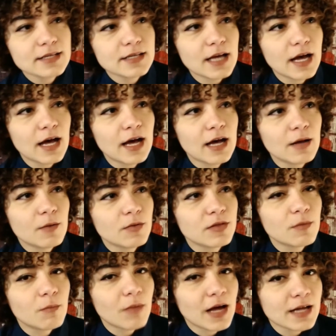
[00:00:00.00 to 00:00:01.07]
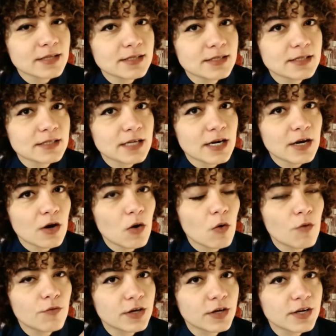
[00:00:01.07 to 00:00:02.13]
the master
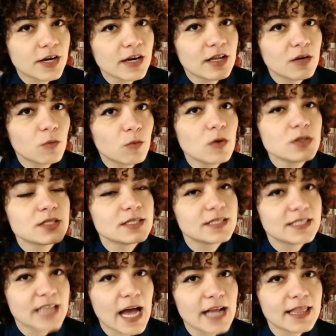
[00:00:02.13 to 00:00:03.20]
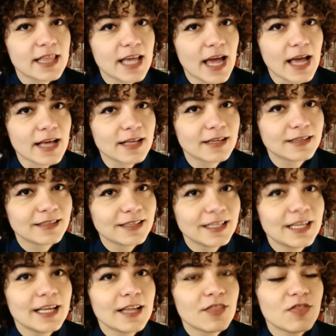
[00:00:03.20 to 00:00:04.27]
of the girl that was inside the egg.
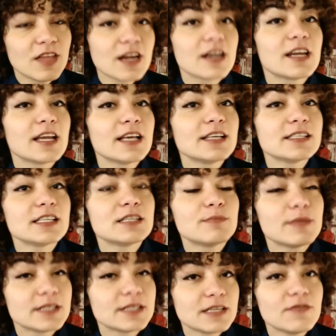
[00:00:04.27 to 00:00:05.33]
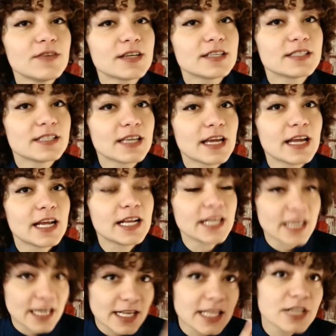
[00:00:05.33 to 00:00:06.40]
There is a specific scene
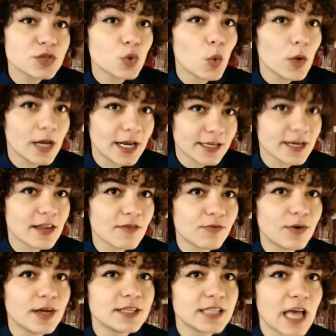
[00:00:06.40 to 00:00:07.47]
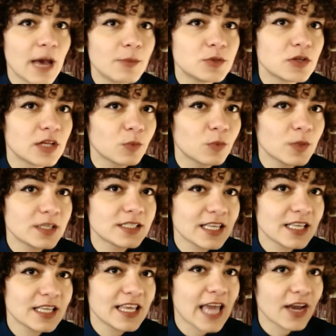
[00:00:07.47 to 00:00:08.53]
in the toilet in the first episode that we
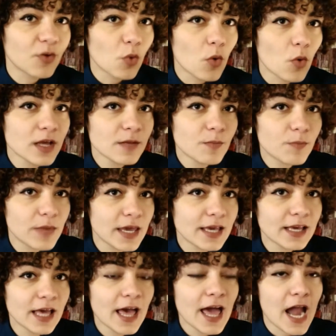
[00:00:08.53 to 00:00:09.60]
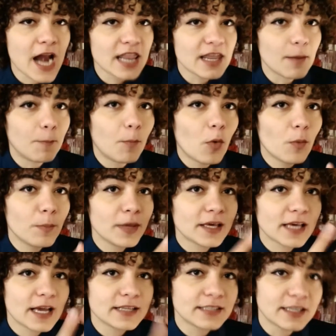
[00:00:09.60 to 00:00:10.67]
see the egg growing big and they're popping,
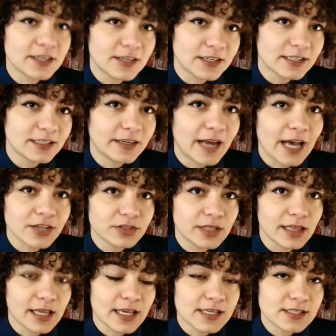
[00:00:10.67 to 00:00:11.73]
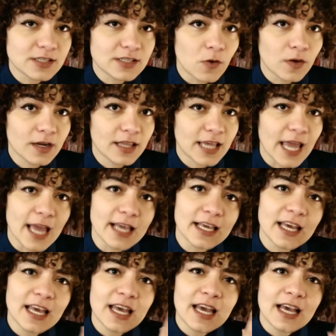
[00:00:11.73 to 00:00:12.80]
and the girl actually is sewing the
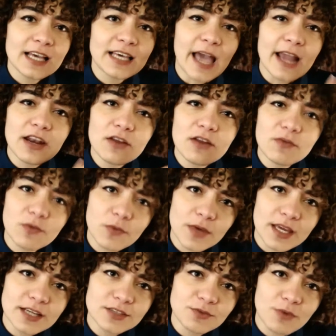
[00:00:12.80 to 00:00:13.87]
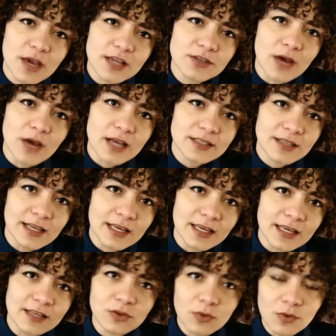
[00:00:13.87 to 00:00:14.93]
egg. Kind of weird way to
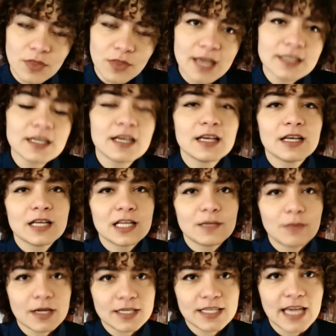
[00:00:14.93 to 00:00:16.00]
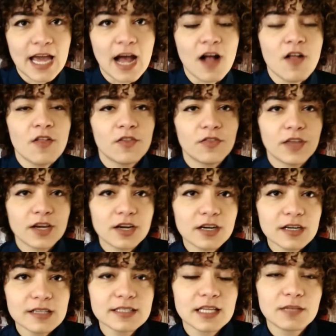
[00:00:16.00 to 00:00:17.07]
actually do that, but yeah, the
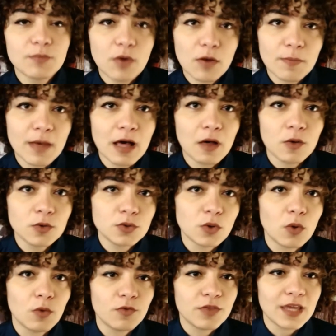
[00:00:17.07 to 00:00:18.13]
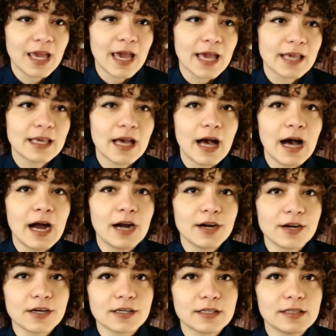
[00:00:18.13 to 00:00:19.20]
girls that pop out of the egg are
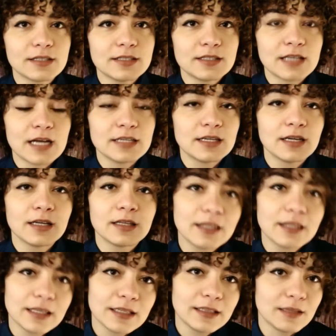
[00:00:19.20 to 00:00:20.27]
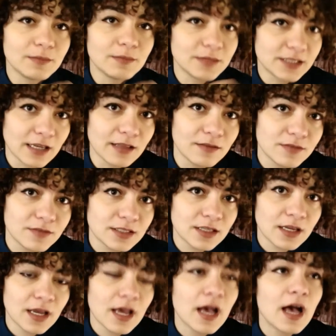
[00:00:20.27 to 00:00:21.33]
girls that kill
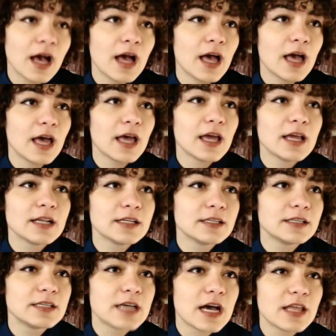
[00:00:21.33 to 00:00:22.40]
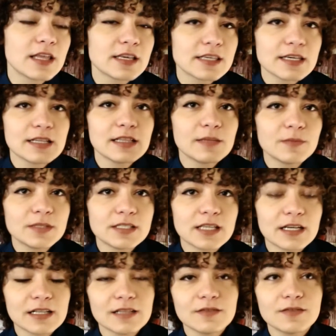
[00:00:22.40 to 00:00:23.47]
themselves, and they kill
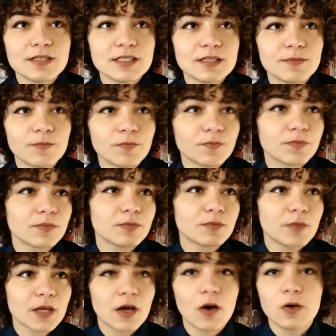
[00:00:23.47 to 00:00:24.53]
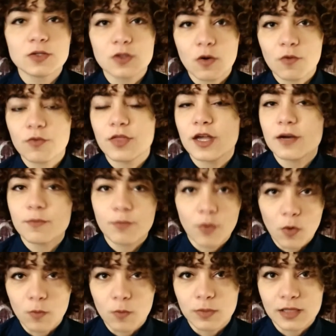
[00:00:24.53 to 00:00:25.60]
themselves because of their
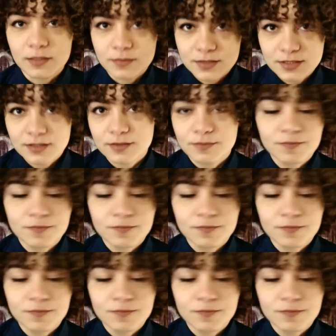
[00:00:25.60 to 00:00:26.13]
problems.